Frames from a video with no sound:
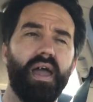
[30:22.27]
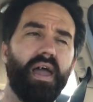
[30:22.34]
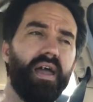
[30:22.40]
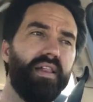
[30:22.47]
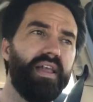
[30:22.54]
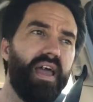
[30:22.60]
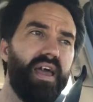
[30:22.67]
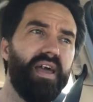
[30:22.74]

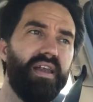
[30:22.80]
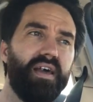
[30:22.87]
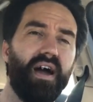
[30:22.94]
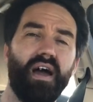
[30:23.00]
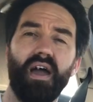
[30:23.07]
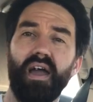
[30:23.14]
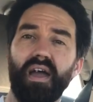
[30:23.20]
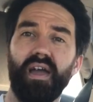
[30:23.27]
And then
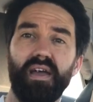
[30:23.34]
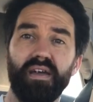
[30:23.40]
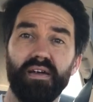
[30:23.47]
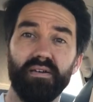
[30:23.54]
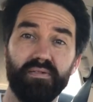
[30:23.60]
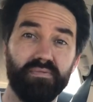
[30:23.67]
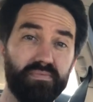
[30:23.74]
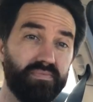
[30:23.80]
I,
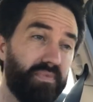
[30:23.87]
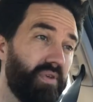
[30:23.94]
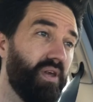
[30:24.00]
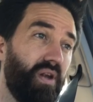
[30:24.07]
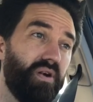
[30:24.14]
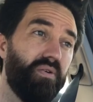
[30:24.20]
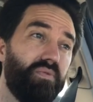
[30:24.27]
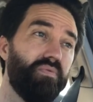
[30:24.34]

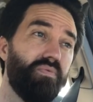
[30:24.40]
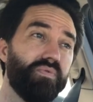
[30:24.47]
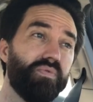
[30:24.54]
you know,